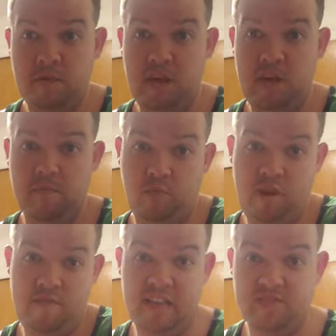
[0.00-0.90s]
become
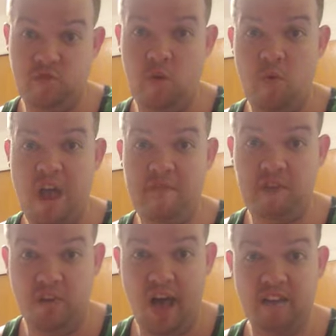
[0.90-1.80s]
prefects for
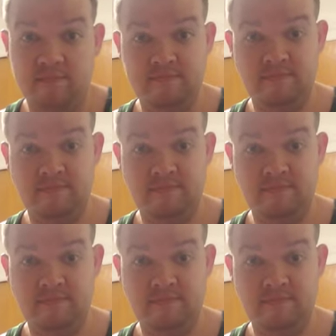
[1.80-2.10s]
Ravenclaw.